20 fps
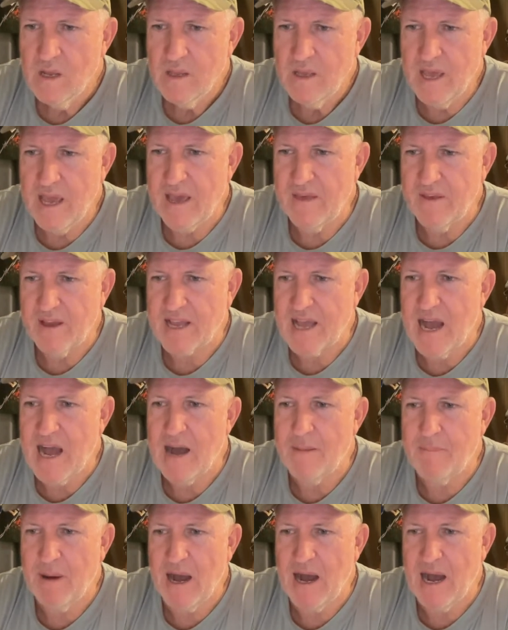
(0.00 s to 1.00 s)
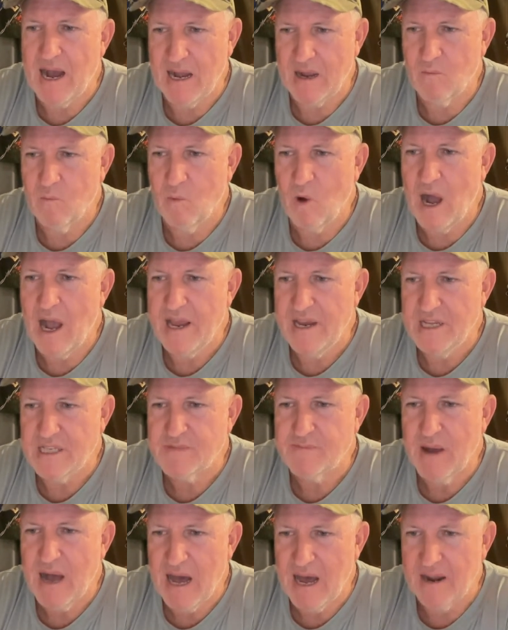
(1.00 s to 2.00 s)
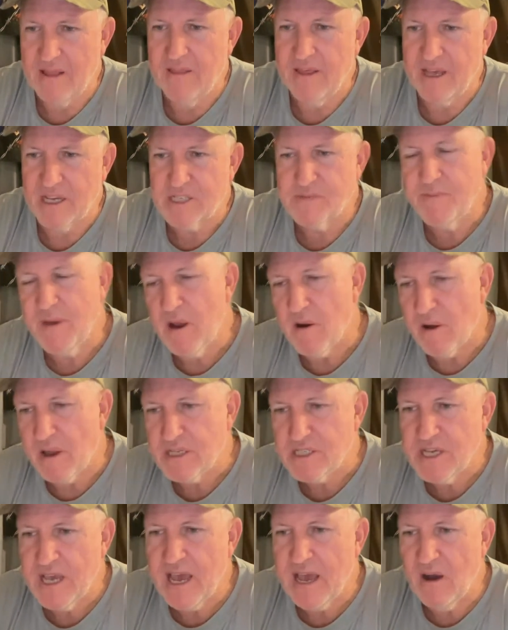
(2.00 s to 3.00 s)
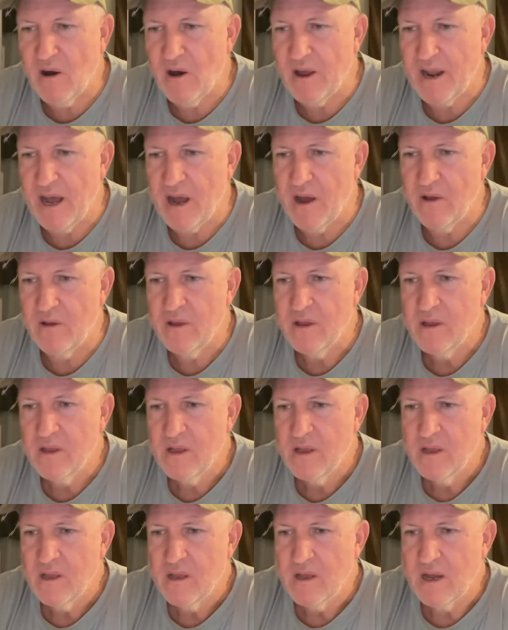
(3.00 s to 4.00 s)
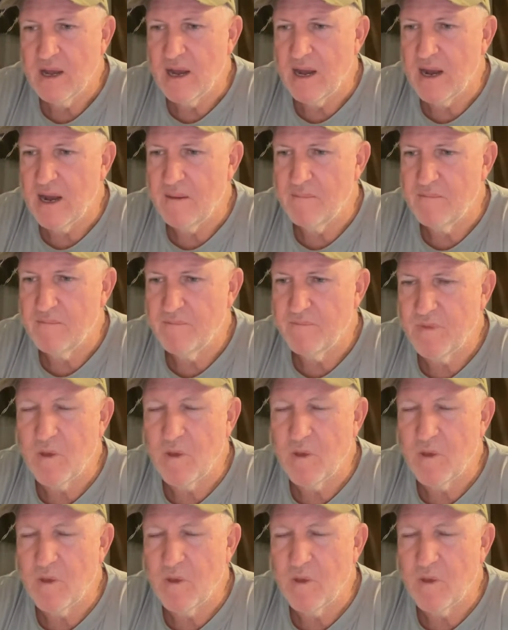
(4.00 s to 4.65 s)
the car park wait is part of the experience. Yeah, I know.